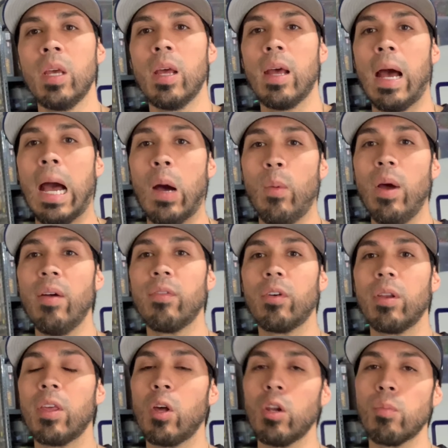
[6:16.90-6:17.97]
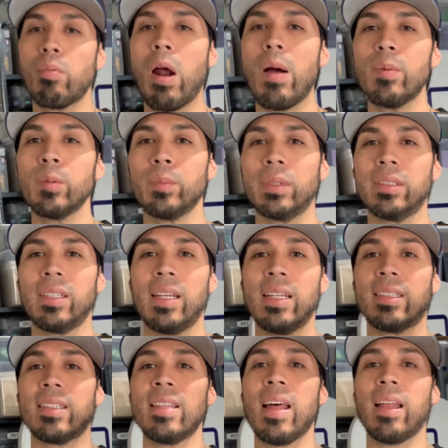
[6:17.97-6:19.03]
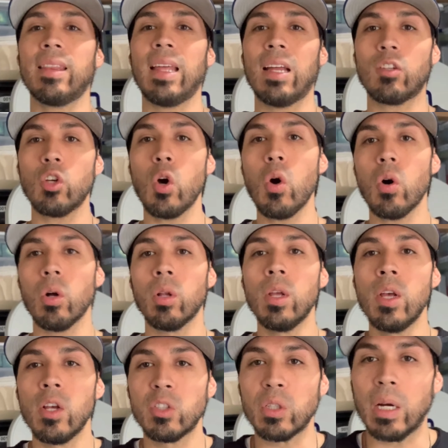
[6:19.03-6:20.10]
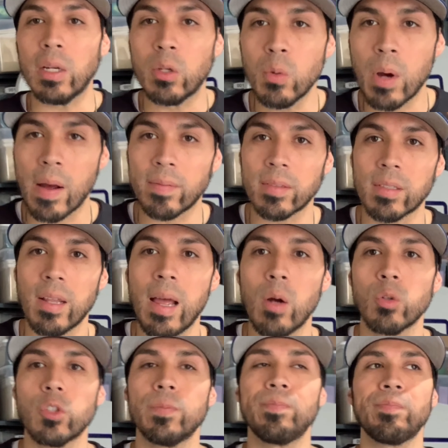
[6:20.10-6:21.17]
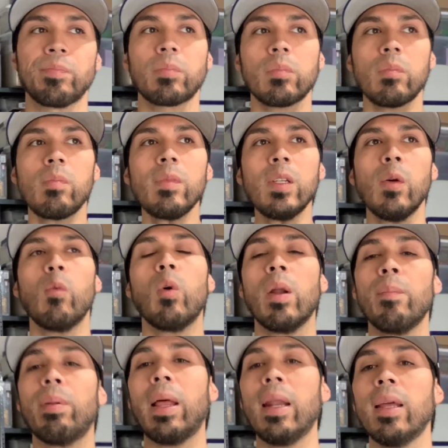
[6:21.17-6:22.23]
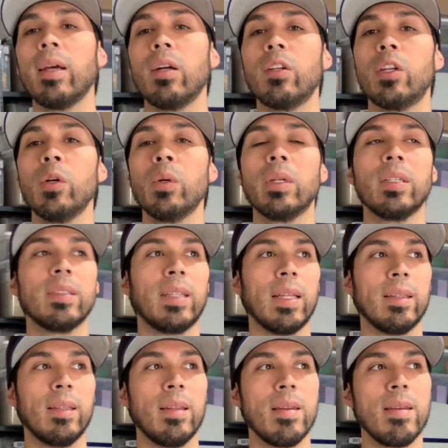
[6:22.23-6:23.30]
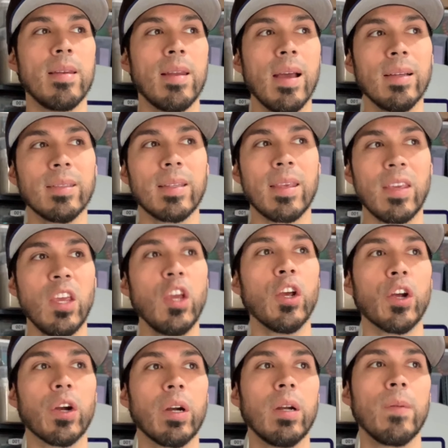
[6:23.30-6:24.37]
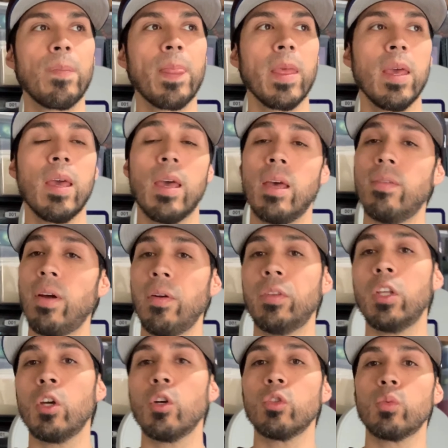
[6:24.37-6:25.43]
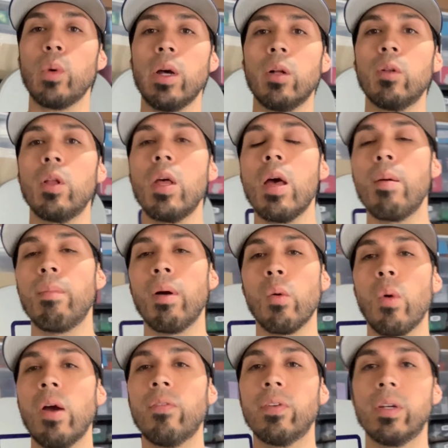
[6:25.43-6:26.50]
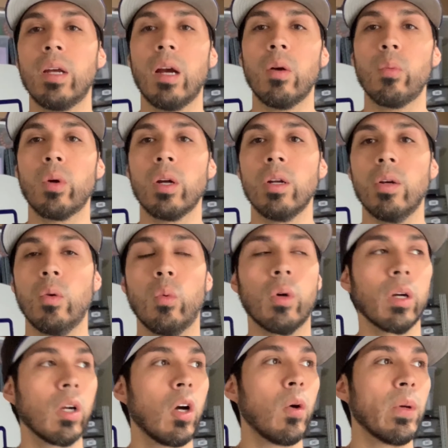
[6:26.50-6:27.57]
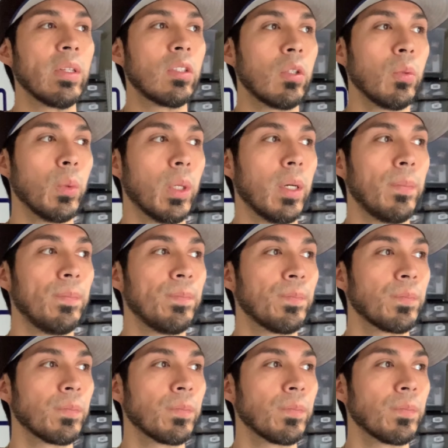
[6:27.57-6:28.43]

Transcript: However, the only problem is it's not that tall, so I do have to slouch. What I'm planning on doing is that next year, if everything goes well, my wife and I, we're going to